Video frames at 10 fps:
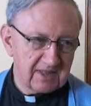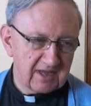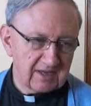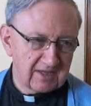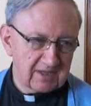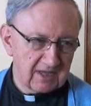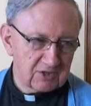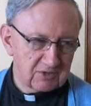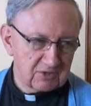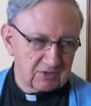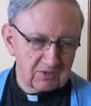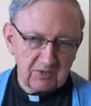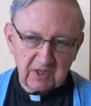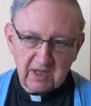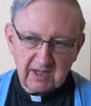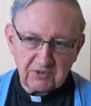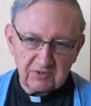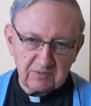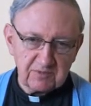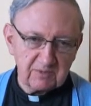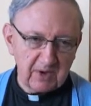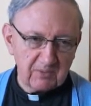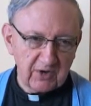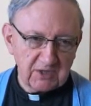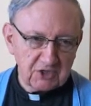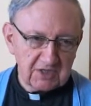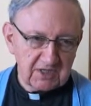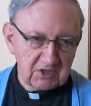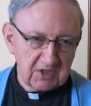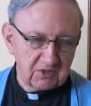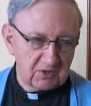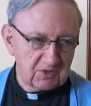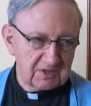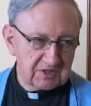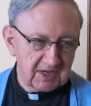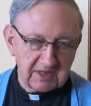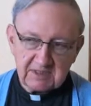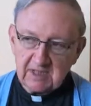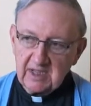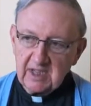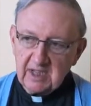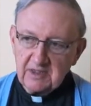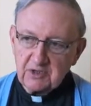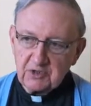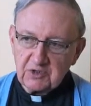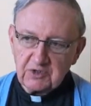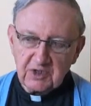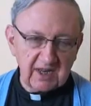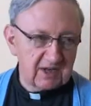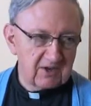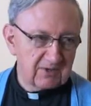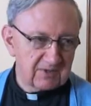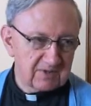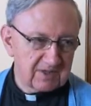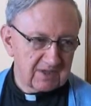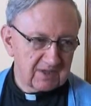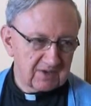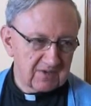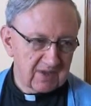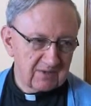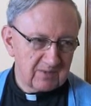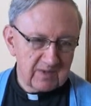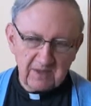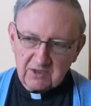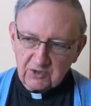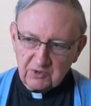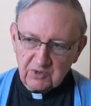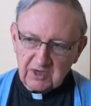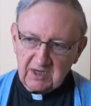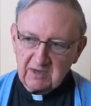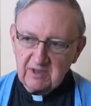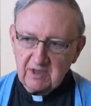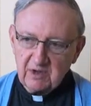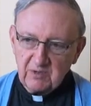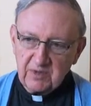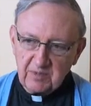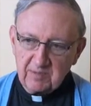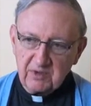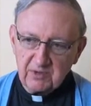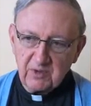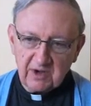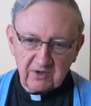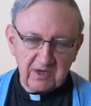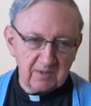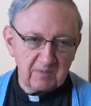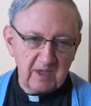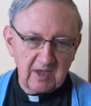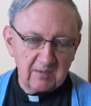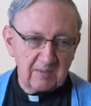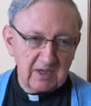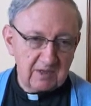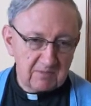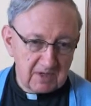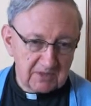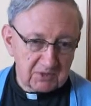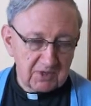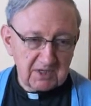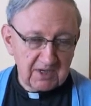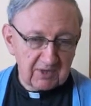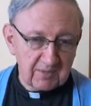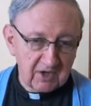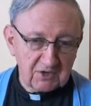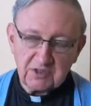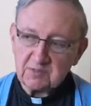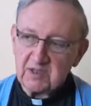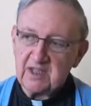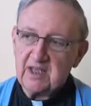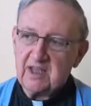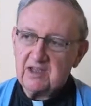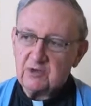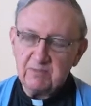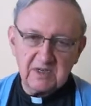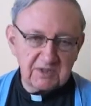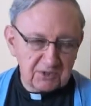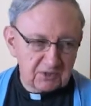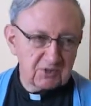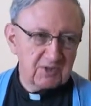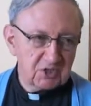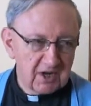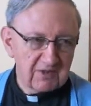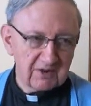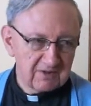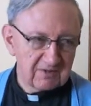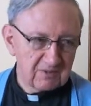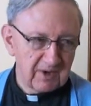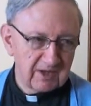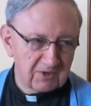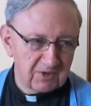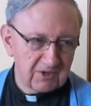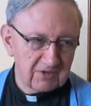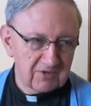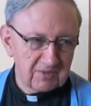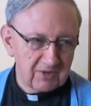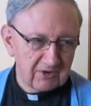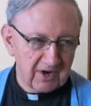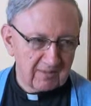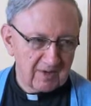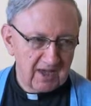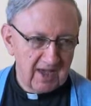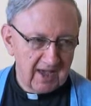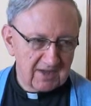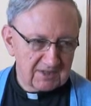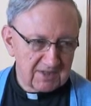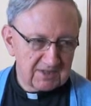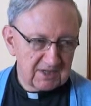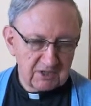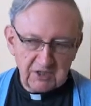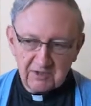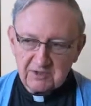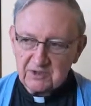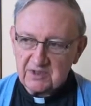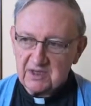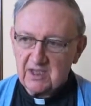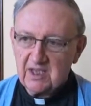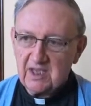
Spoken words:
I think that as you do the classroom preparation and you do the studies, that you're not alone, that you're working with people who are going to be ministering in other parishes, but you minister to each other while you're going through the program and assist each other, so that